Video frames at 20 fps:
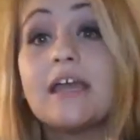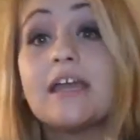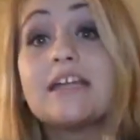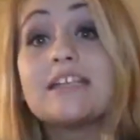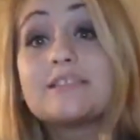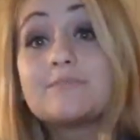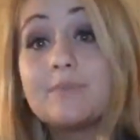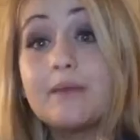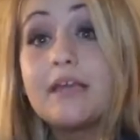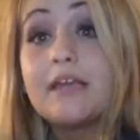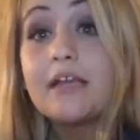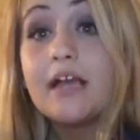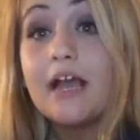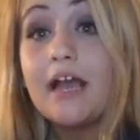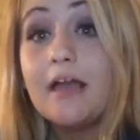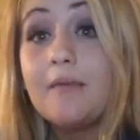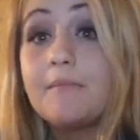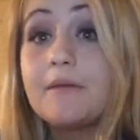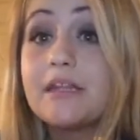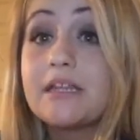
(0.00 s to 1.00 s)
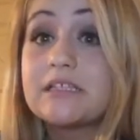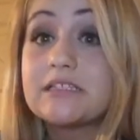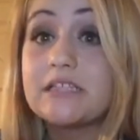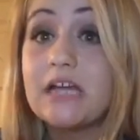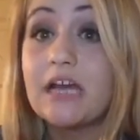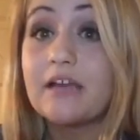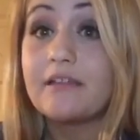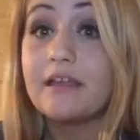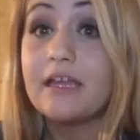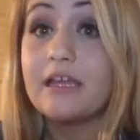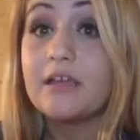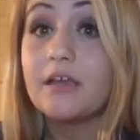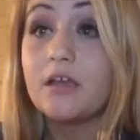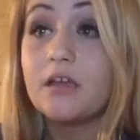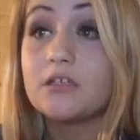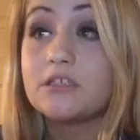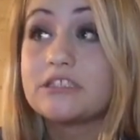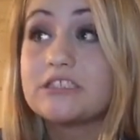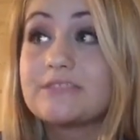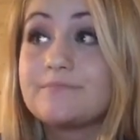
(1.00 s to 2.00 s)
it's pink eye, but it's not like
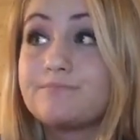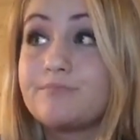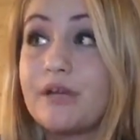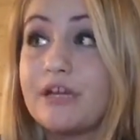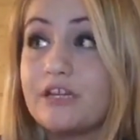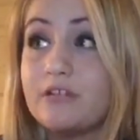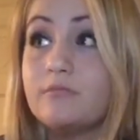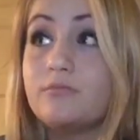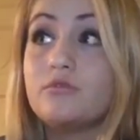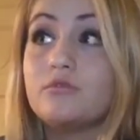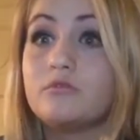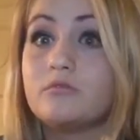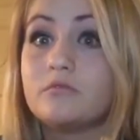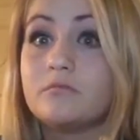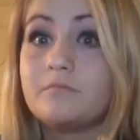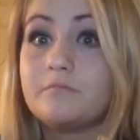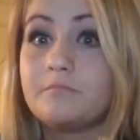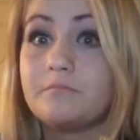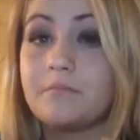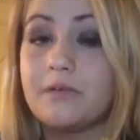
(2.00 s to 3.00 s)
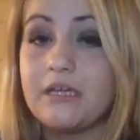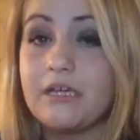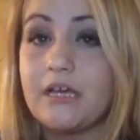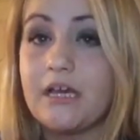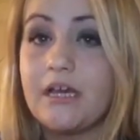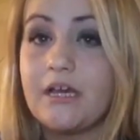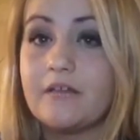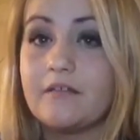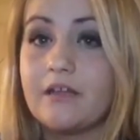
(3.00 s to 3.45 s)
spreadable pink eye.